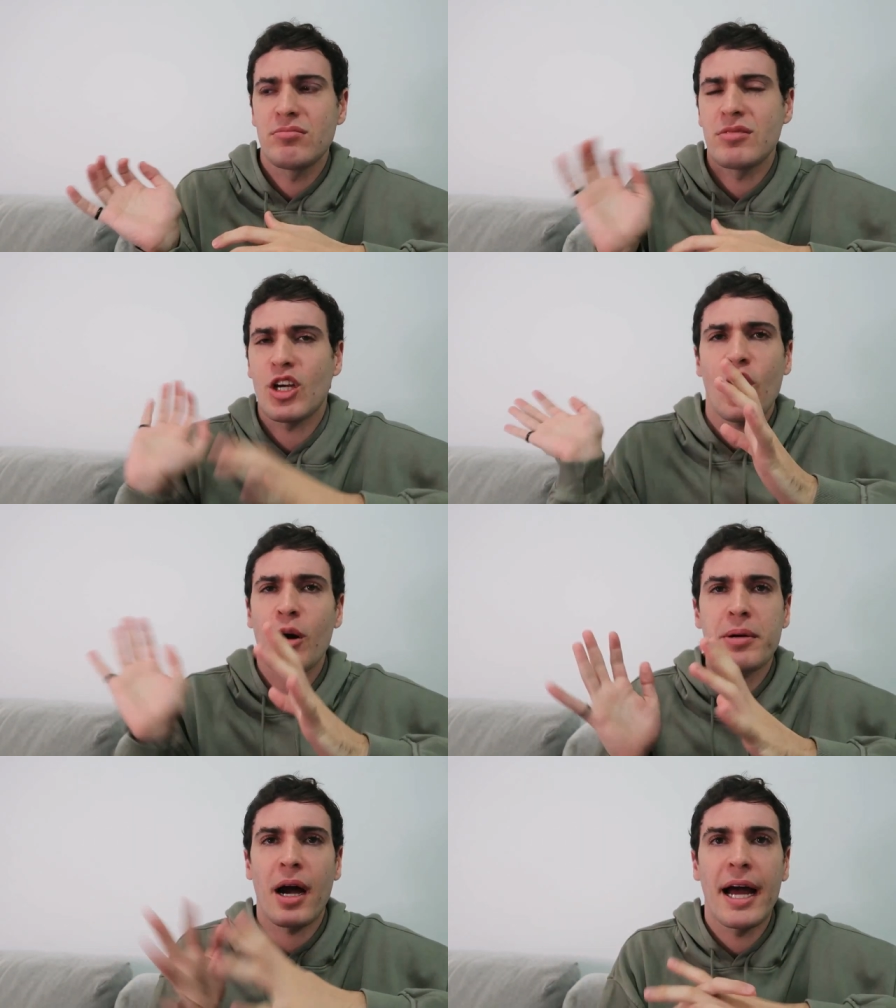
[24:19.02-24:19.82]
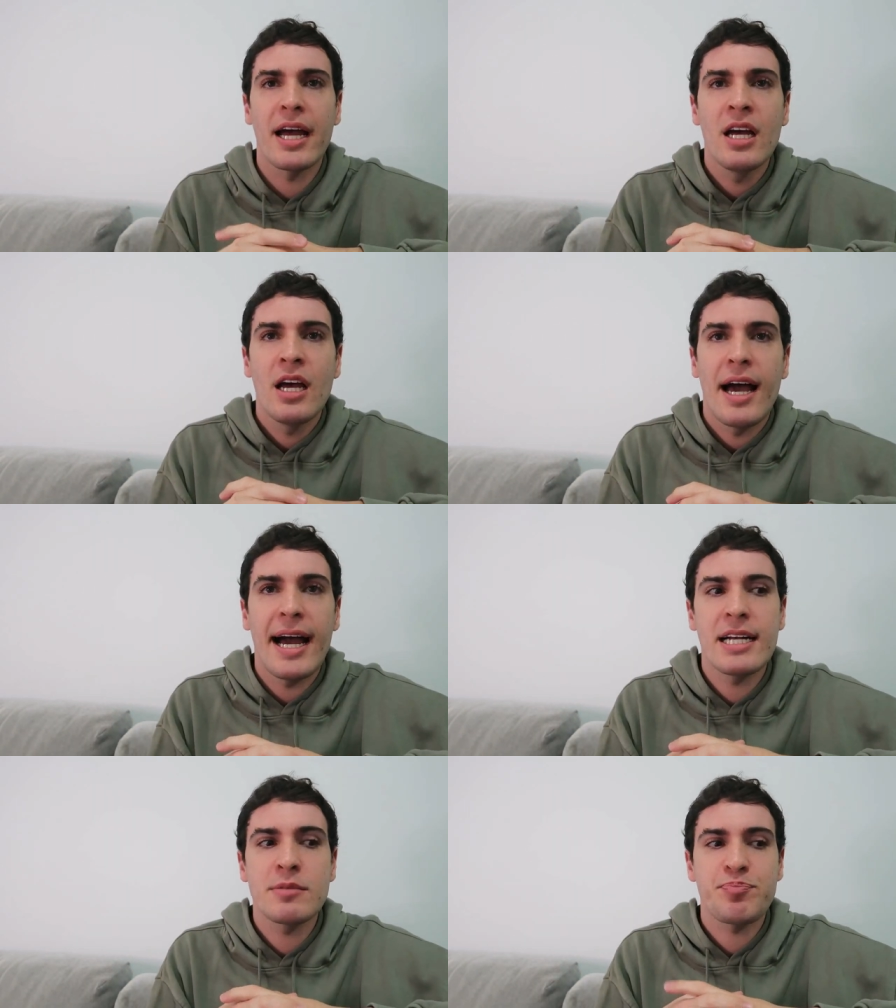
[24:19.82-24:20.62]
the cop guy.
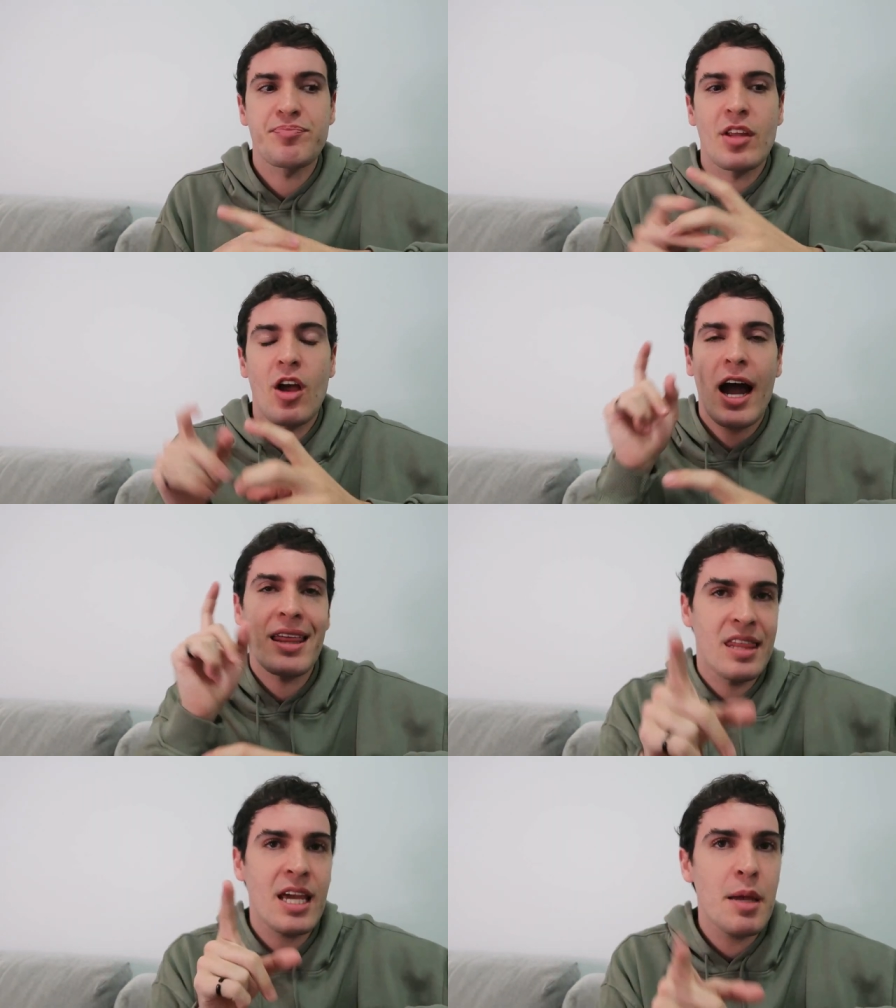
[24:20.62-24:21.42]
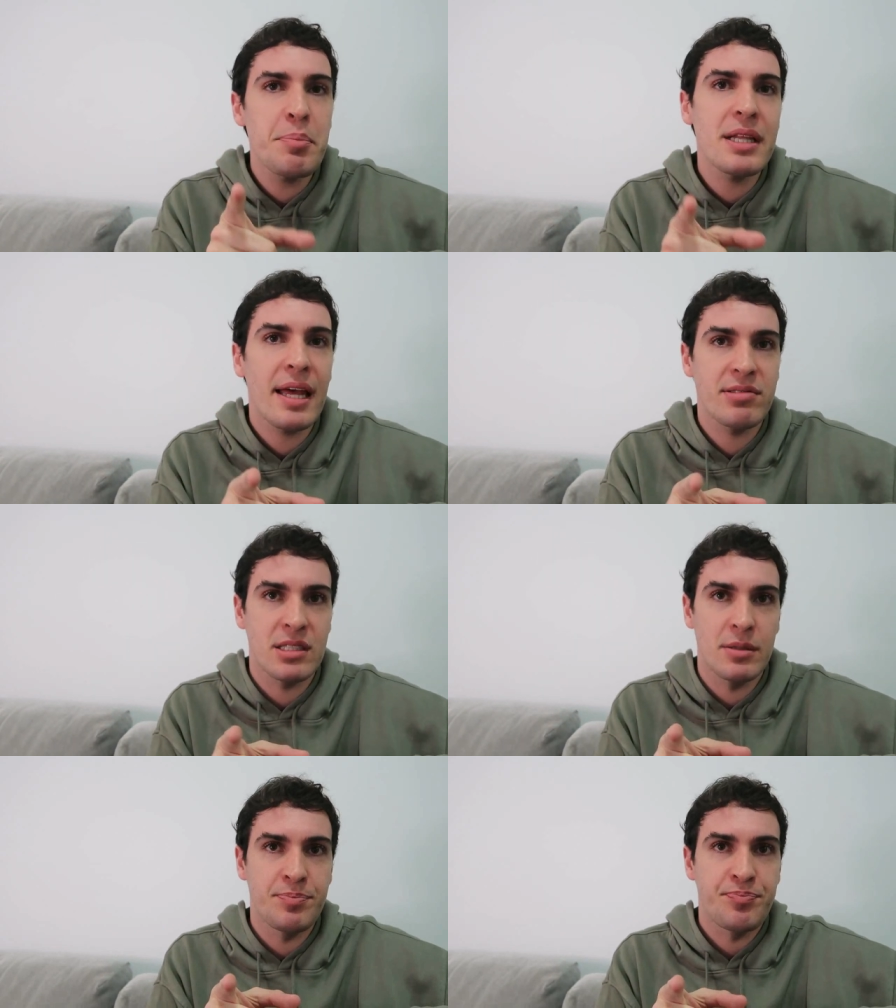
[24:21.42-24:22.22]
And I think he believes
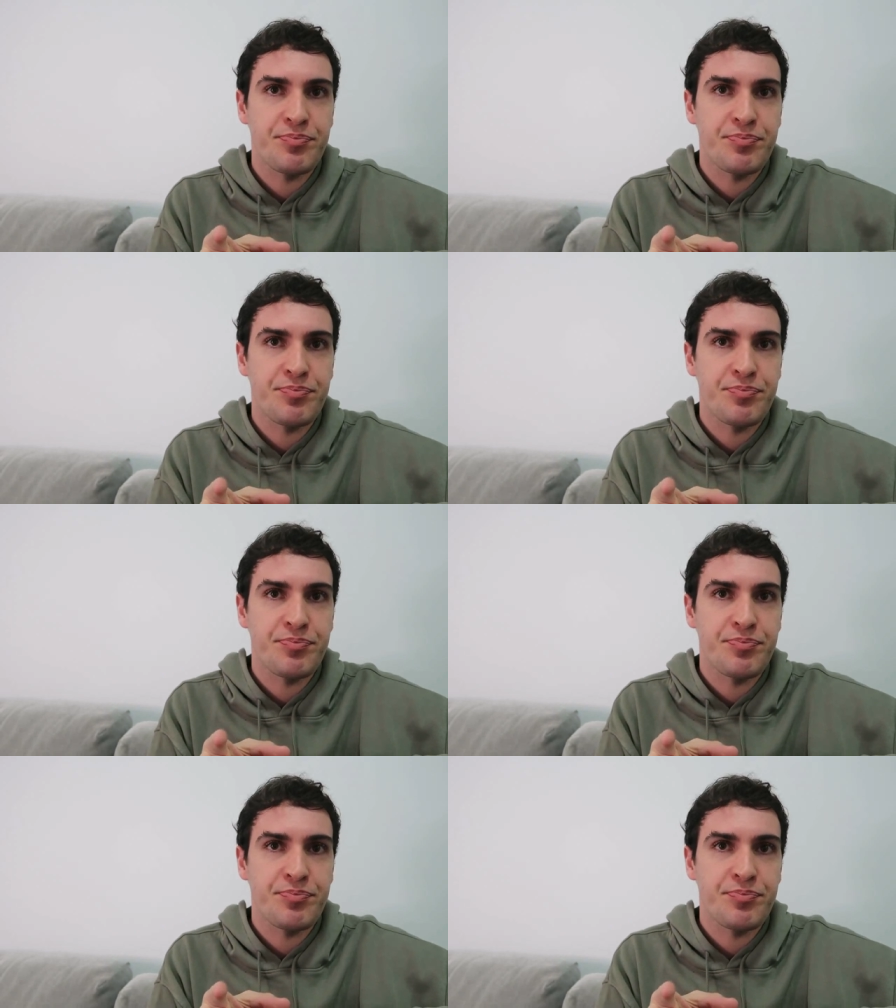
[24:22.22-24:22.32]
them.